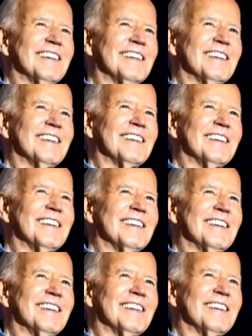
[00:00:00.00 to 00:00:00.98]

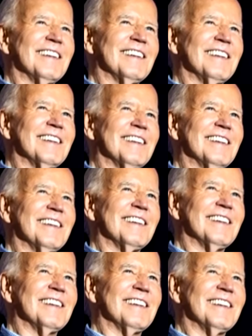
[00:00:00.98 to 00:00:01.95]

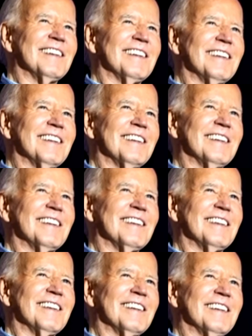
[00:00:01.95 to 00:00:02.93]

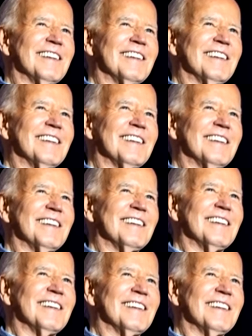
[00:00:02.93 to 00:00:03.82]
This person isn't speaking.